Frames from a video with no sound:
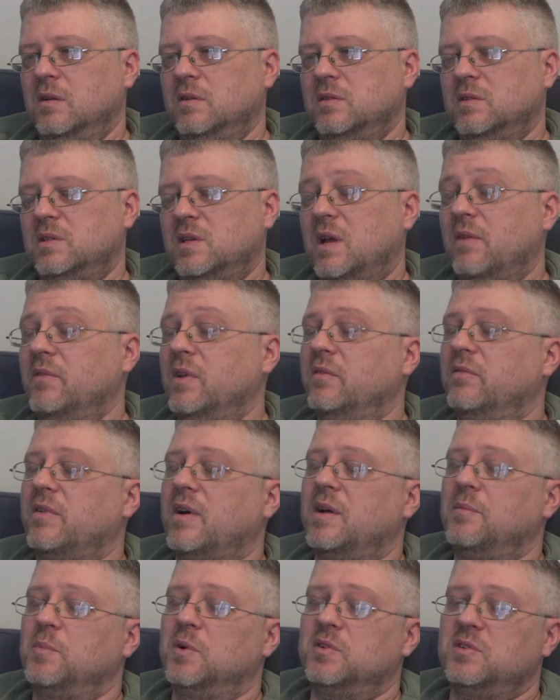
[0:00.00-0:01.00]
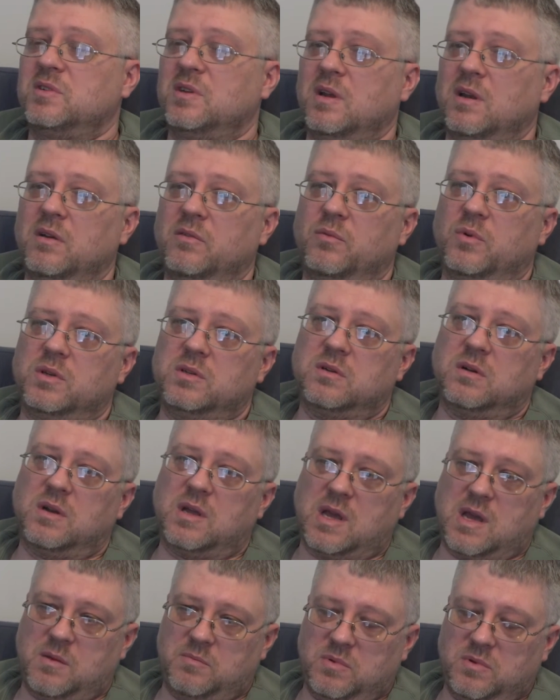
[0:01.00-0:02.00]
75% of what's going
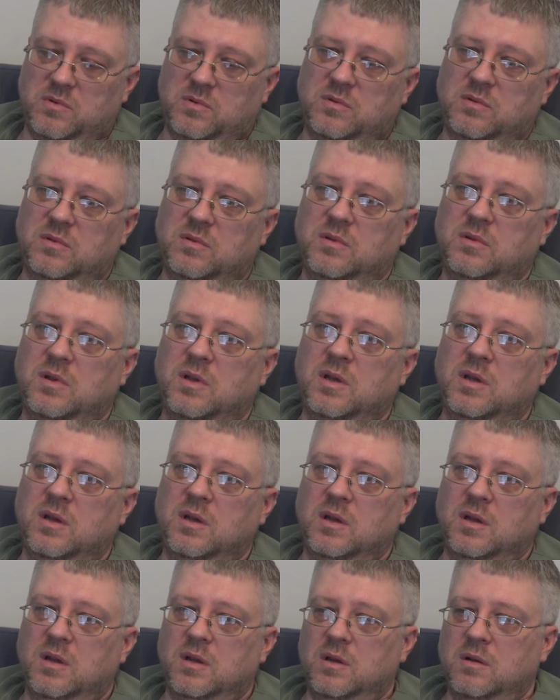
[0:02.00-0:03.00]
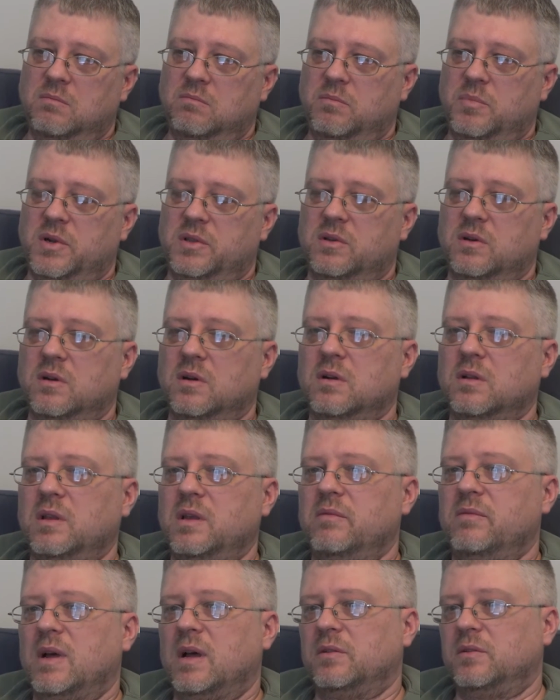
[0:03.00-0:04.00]
to happen, but they're going to
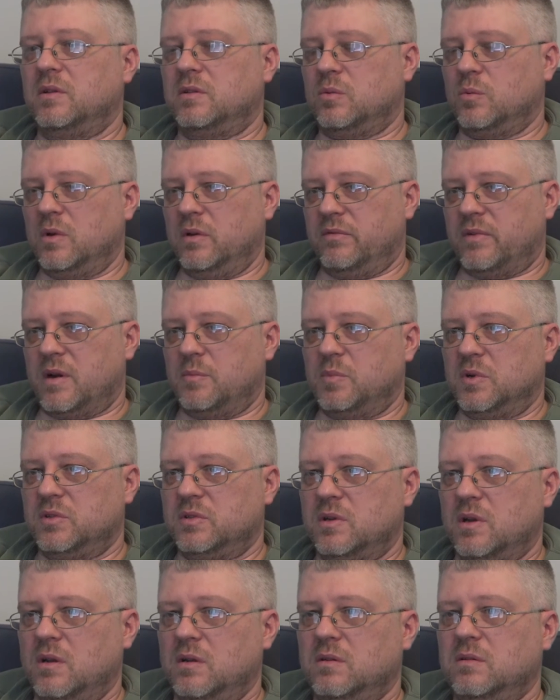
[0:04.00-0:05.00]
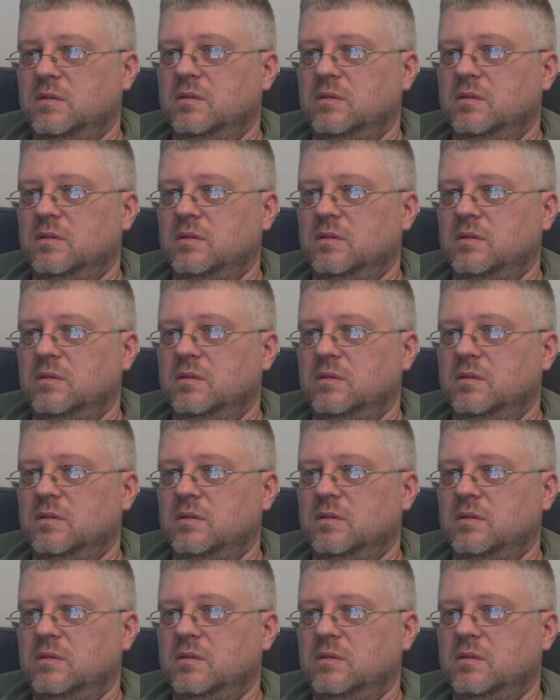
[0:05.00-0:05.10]
leave out the 25%,